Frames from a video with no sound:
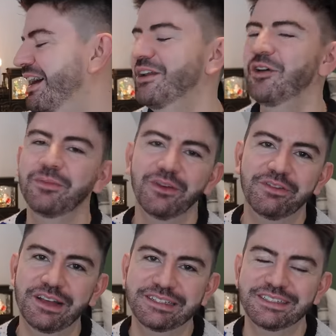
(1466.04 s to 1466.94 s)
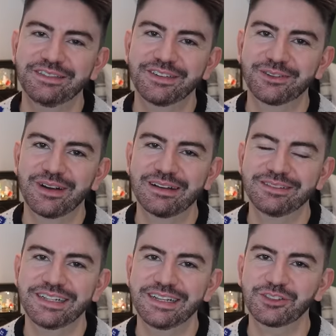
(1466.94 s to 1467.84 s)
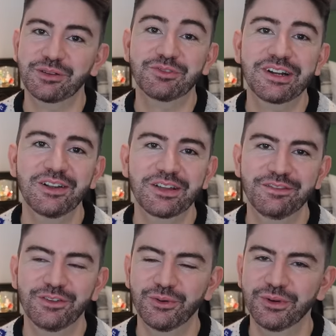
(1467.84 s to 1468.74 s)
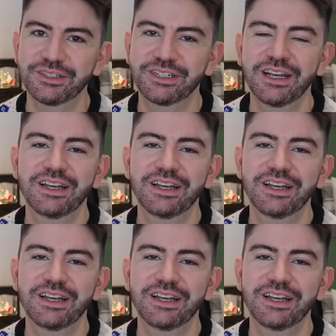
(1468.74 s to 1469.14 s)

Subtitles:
a lot more festive around here. So I'm really looking forward